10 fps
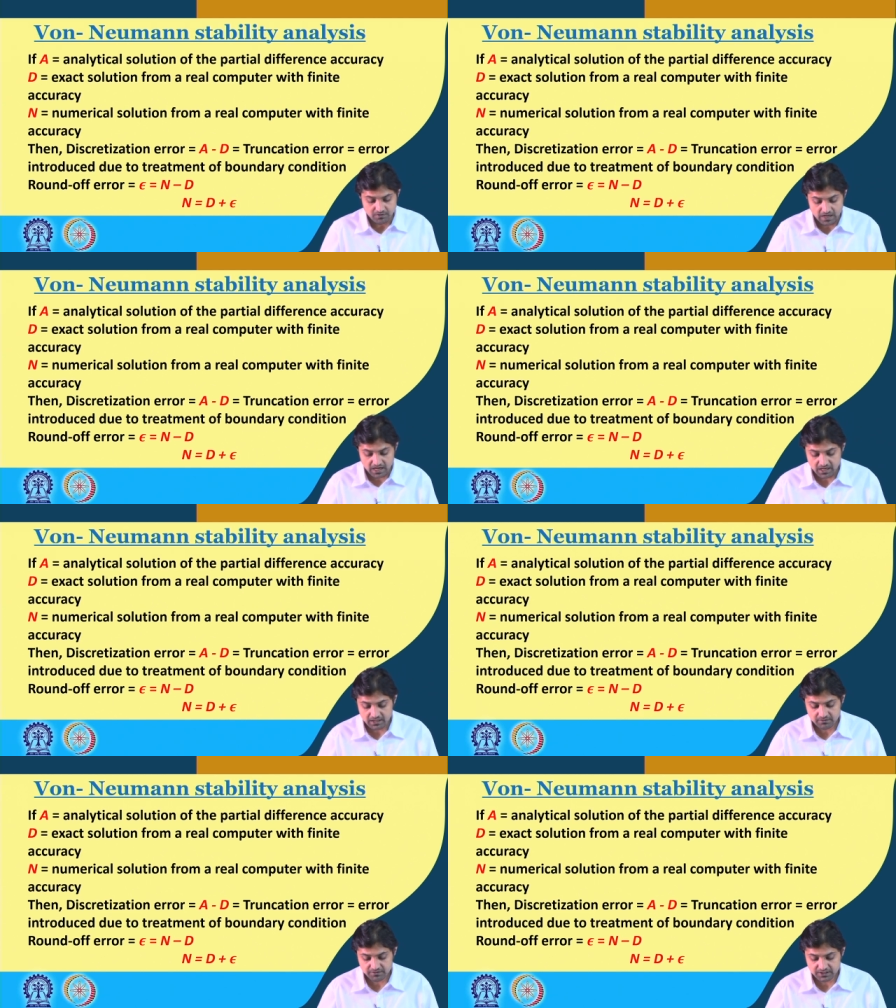
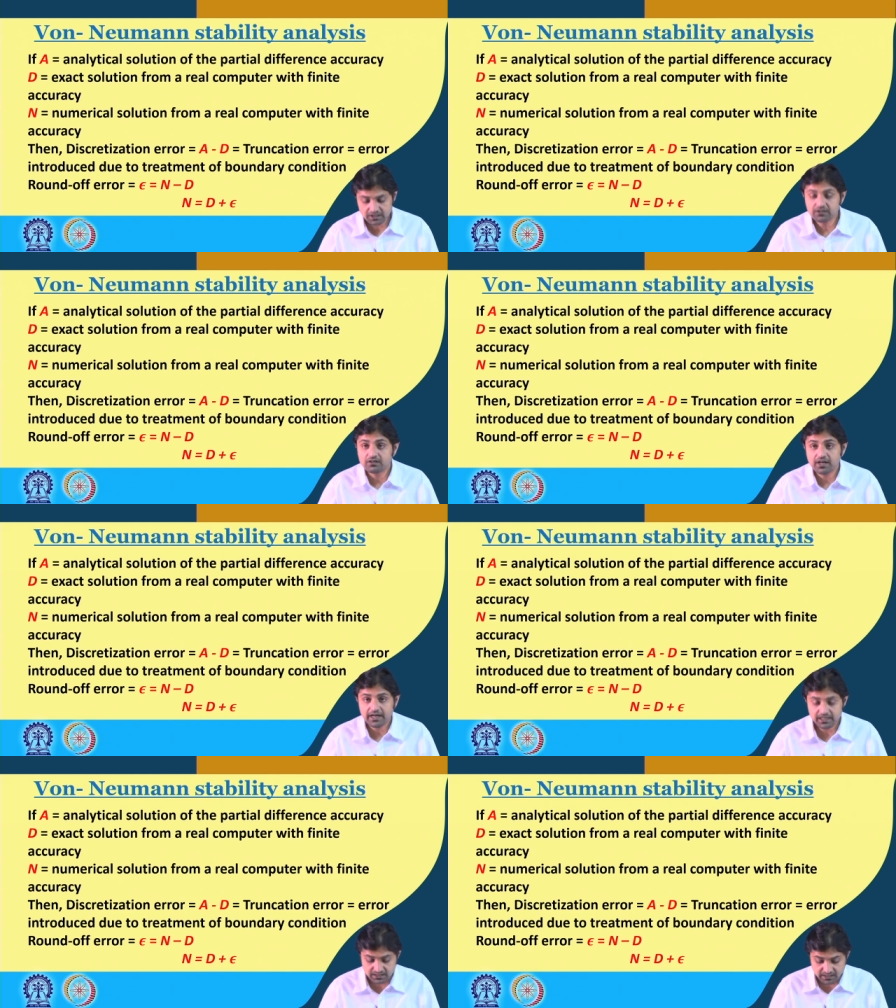And we can
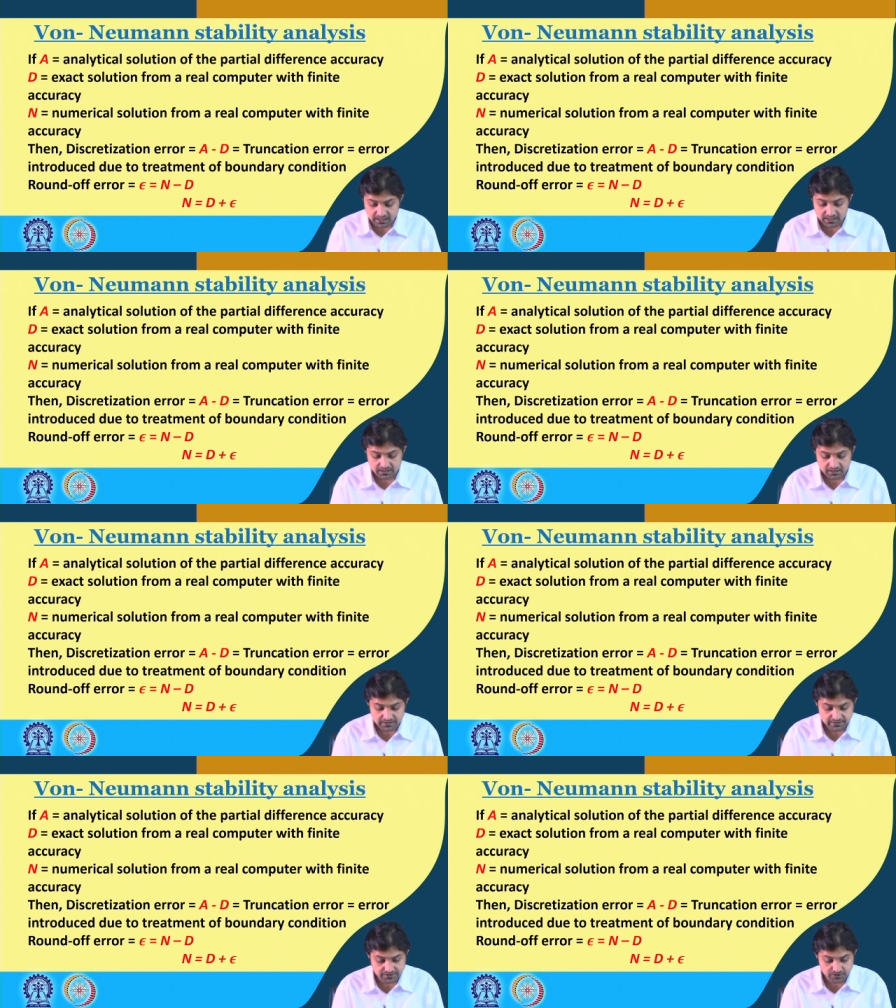write N
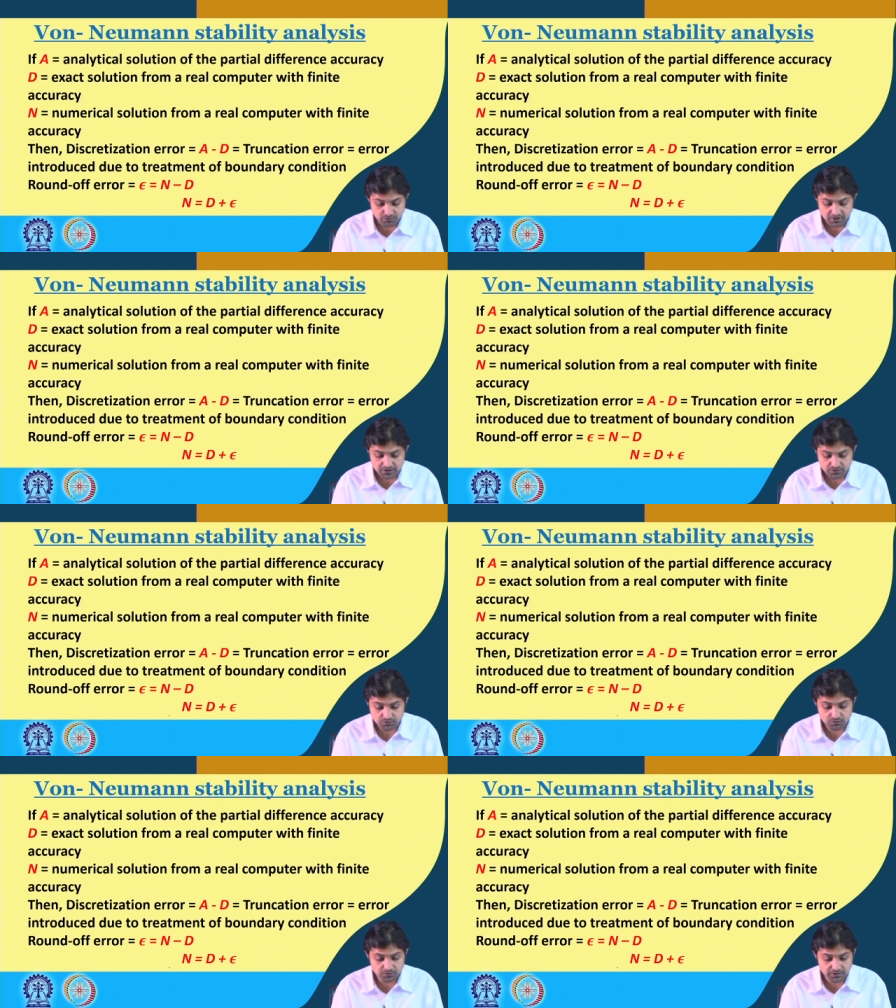is equal
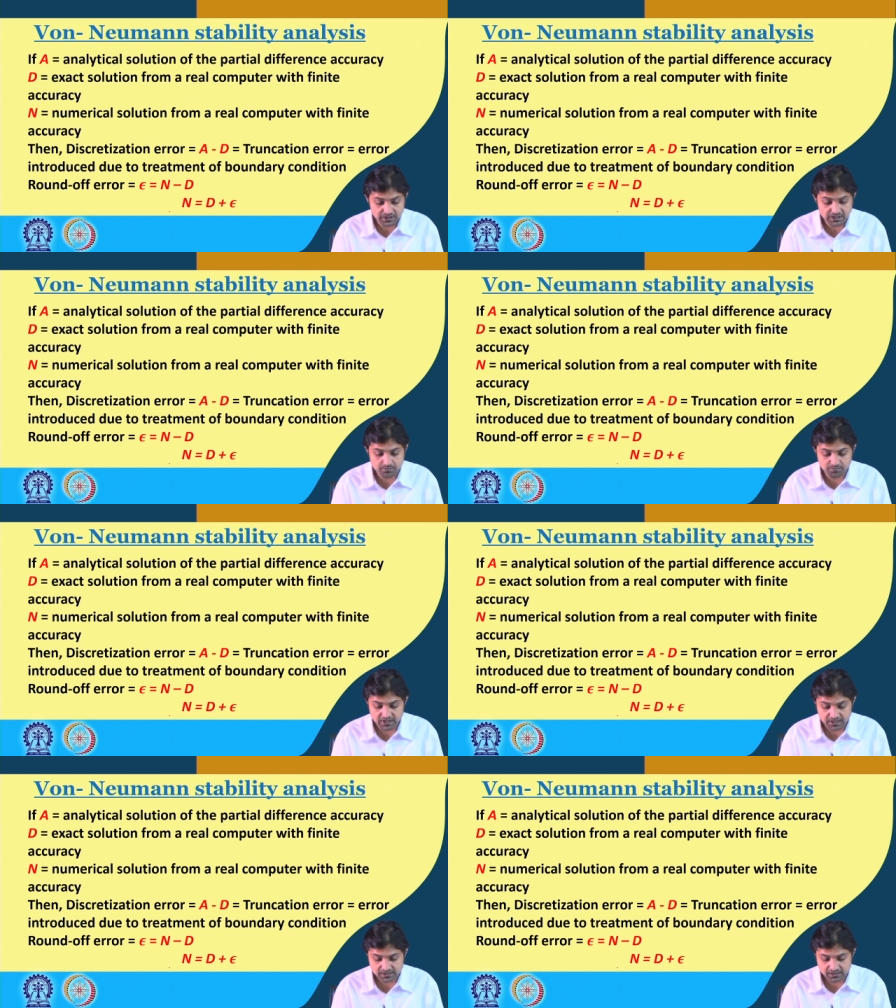to D
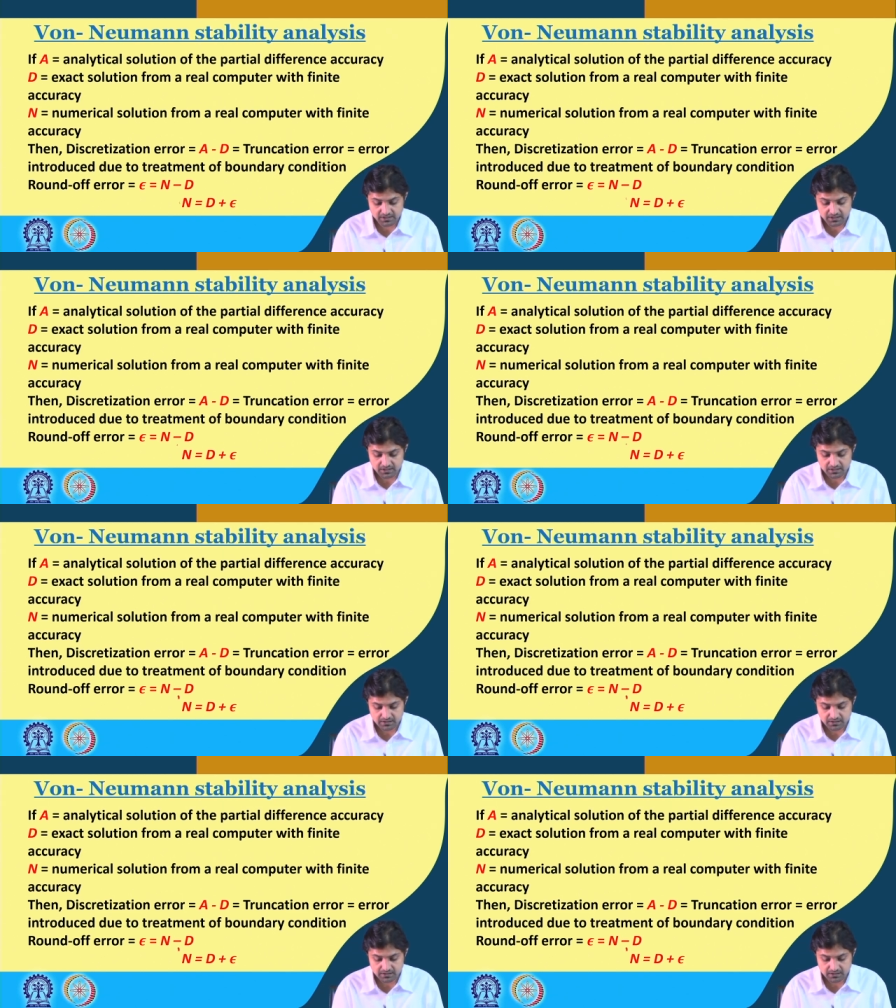plus E